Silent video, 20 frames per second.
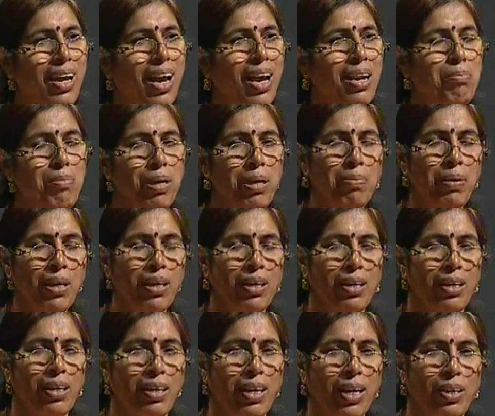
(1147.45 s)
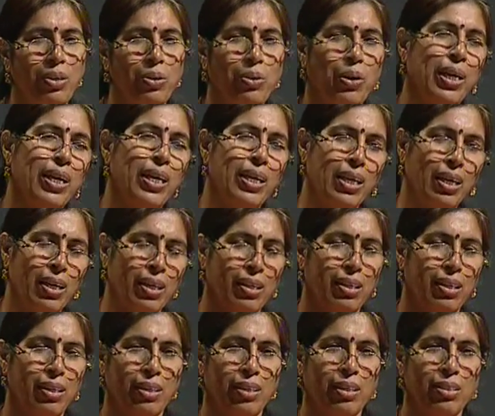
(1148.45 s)
and maybe like you are getting
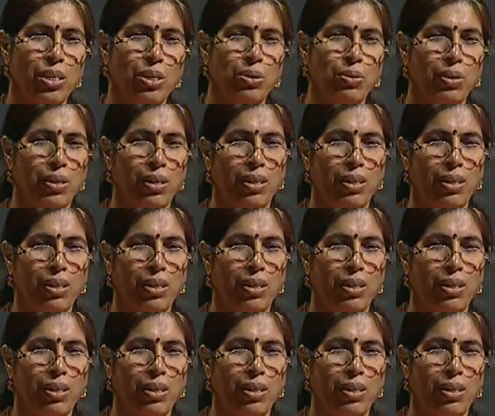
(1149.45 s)
say